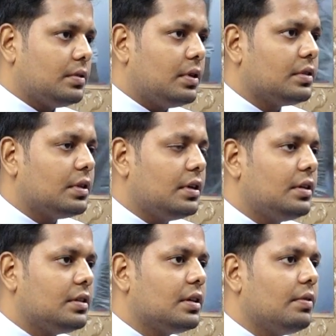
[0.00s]
Yes, sir. It
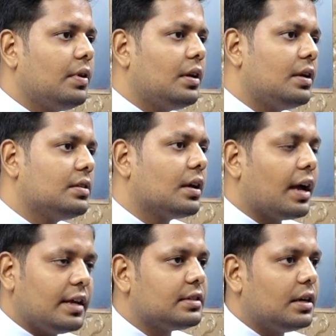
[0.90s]
is given as the
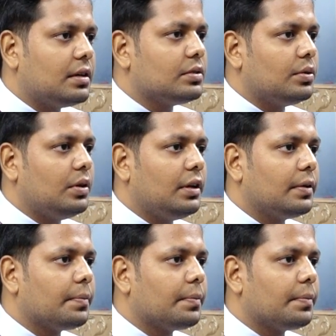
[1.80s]
caste status only.